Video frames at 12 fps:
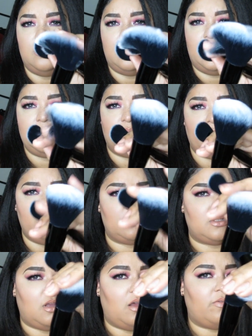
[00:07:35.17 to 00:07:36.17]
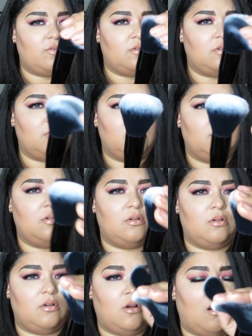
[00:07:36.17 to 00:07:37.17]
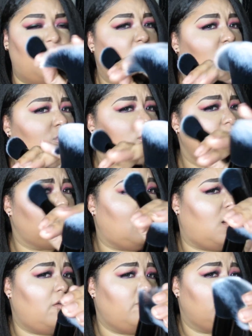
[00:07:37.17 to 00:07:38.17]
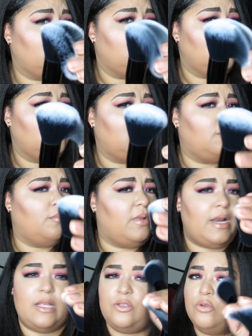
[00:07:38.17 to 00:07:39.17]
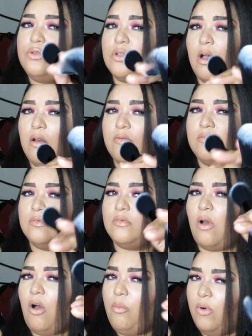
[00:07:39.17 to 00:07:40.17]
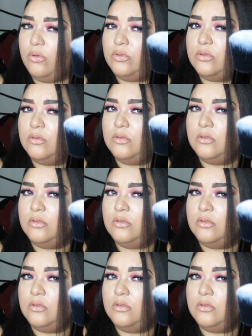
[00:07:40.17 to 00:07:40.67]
That's real soft, almost too soft, but not too soft, almost.